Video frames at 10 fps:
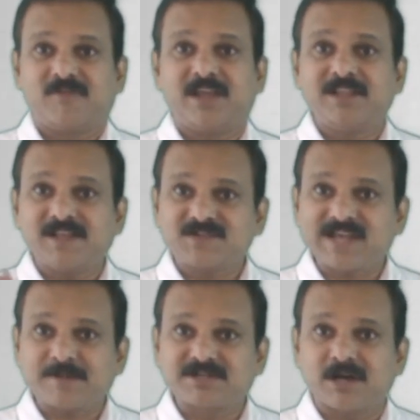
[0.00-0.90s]
In this
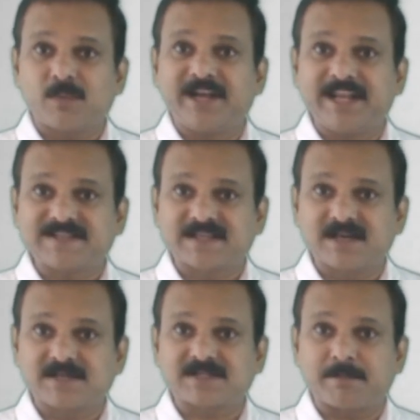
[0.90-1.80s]
chapter, we
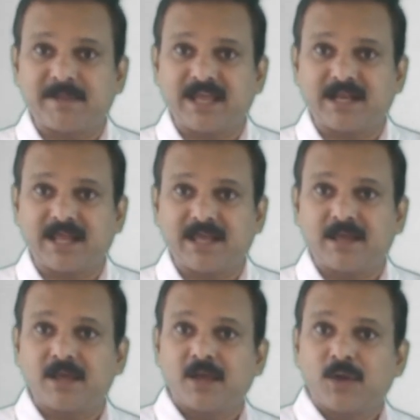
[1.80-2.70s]
discuss
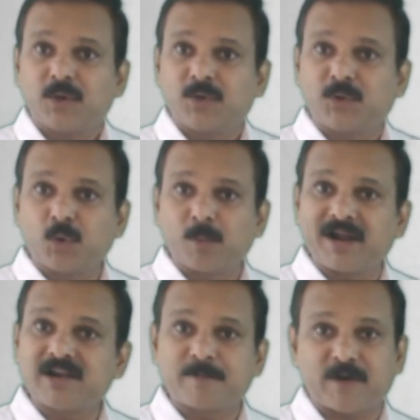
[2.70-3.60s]
mainly
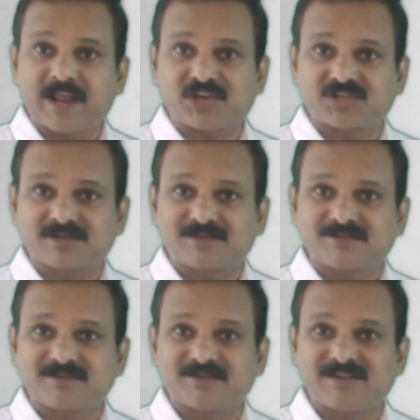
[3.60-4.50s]
human reproduction,
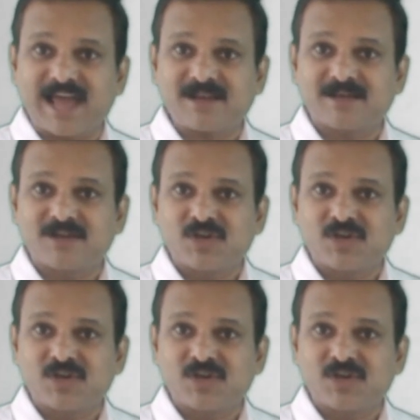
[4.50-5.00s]
right?